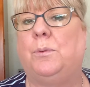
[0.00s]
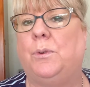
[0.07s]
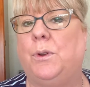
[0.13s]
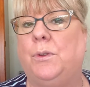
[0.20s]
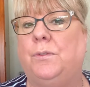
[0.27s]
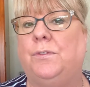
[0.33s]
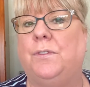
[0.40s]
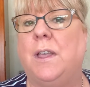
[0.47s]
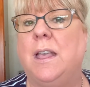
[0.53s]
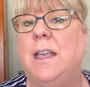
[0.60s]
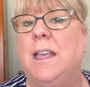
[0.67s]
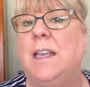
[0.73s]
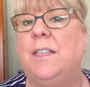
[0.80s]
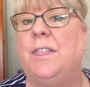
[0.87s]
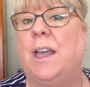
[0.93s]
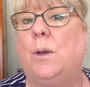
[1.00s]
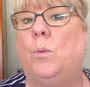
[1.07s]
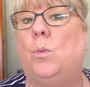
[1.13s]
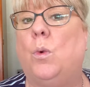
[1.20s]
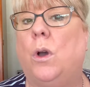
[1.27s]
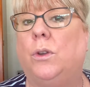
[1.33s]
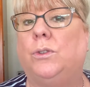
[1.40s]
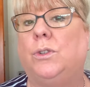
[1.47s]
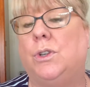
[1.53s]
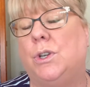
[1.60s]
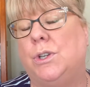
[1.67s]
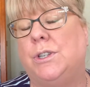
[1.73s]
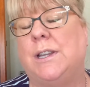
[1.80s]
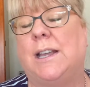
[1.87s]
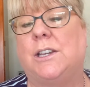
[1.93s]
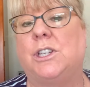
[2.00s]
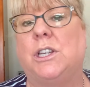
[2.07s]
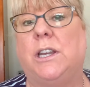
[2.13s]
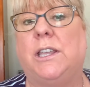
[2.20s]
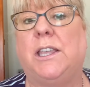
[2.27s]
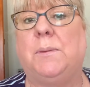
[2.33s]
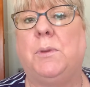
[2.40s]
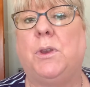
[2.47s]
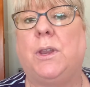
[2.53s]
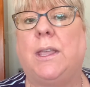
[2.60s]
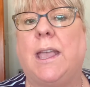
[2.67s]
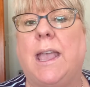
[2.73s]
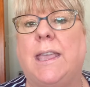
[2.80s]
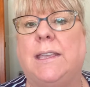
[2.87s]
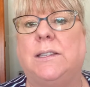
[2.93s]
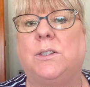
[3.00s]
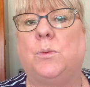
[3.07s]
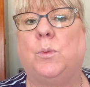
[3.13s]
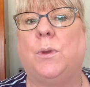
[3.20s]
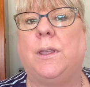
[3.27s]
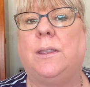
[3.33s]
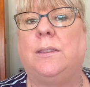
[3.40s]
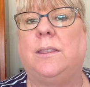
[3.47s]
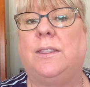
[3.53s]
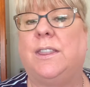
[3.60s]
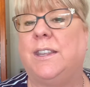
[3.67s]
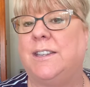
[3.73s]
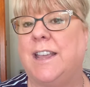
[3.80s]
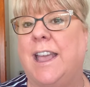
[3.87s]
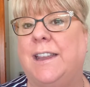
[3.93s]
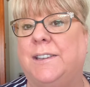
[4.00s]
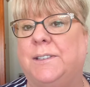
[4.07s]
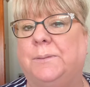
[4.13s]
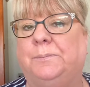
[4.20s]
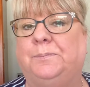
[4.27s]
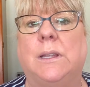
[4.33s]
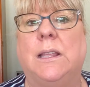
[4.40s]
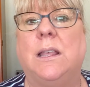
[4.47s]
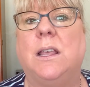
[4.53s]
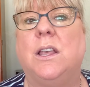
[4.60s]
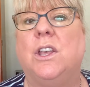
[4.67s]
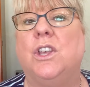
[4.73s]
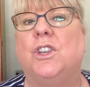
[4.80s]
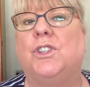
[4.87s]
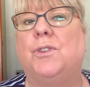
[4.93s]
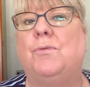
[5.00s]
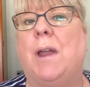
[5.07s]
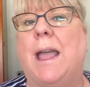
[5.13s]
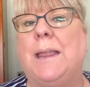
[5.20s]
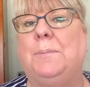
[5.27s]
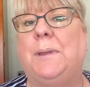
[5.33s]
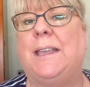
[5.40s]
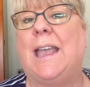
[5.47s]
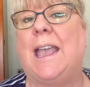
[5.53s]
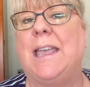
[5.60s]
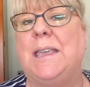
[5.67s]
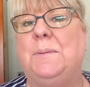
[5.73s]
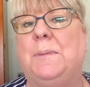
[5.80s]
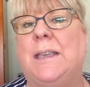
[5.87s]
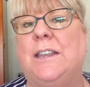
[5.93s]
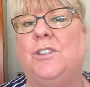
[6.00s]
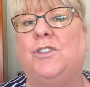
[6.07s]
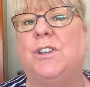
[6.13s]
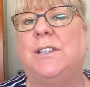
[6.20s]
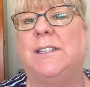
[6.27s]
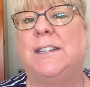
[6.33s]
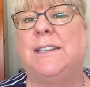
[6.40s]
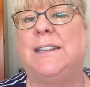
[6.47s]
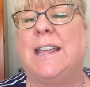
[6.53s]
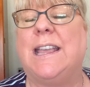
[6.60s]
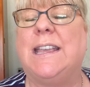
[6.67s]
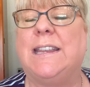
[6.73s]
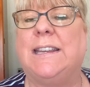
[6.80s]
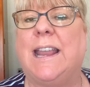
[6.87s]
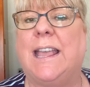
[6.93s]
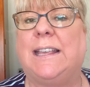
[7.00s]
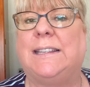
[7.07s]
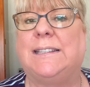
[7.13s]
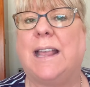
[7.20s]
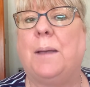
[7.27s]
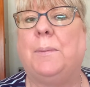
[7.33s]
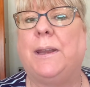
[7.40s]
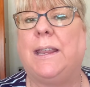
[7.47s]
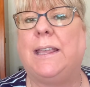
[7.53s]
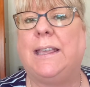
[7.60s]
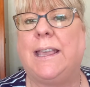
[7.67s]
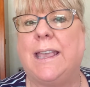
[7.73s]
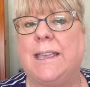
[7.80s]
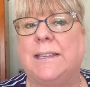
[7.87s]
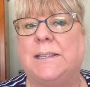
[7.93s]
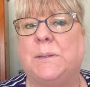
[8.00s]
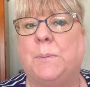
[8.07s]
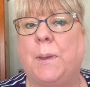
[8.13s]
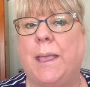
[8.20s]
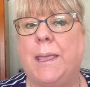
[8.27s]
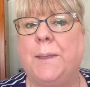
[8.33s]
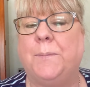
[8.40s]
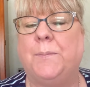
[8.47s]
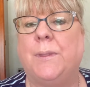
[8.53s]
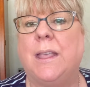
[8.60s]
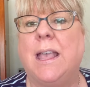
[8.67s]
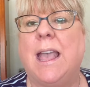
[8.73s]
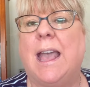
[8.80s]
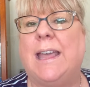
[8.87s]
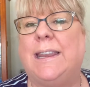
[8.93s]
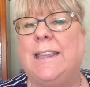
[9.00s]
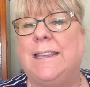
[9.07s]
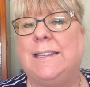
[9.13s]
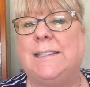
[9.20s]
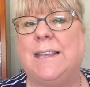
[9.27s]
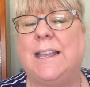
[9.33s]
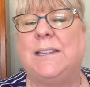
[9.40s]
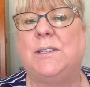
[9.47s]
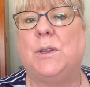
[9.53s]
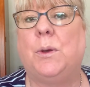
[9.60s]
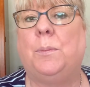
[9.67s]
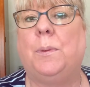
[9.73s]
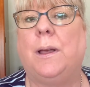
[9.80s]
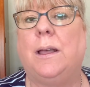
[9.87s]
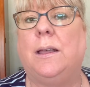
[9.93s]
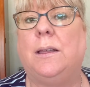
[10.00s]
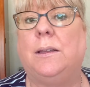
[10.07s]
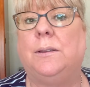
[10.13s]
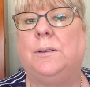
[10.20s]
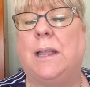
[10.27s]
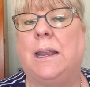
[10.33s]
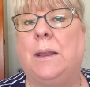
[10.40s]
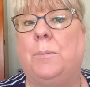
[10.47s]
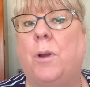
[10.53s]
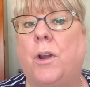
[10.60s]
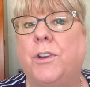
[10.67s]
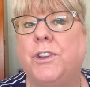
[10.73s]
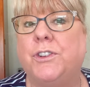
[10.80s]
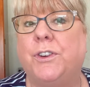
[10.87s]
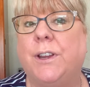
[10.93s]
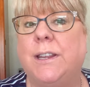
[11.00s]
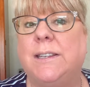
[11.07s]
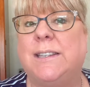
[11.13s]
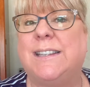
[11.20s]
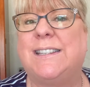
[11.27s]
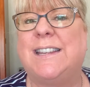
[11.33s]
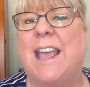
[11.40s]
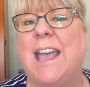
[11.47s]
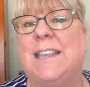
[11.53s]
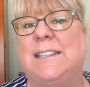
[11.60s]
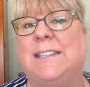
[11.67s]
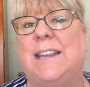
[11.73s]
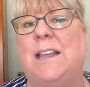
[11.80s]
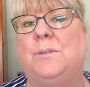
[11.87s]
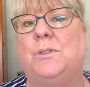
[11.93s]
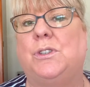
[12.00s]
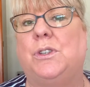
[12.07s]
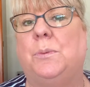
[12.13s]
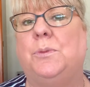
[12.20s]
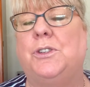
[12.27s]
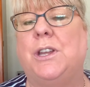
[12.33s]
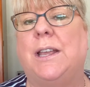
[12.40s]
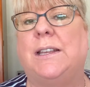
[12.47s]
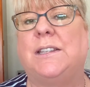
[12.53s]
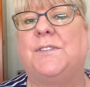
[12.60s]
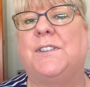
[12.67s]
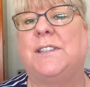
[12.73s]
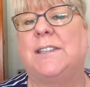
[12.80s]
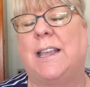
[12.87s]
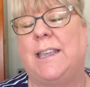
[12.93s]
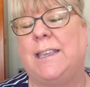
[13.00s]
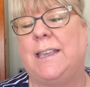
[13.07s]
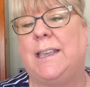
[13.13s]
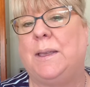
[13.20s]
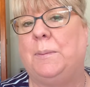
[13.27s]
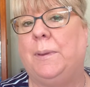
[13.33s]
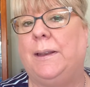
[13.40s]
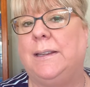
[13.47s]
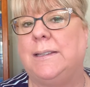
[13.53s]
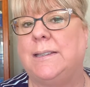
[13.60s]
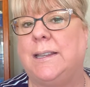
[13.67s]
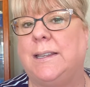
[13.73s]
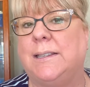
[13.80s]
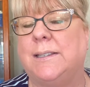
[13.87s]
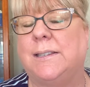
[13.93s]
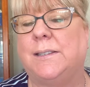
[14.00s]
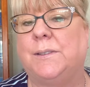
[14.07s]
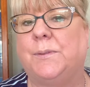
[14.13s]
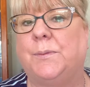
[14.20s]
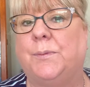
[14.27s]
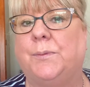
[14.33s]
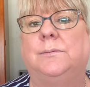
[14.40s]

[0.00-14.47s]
proof that one could actually communicate with the dead. So Rhine became interested in examining ESP and he set up a, a laboratory to test out subjects for psychic abilities.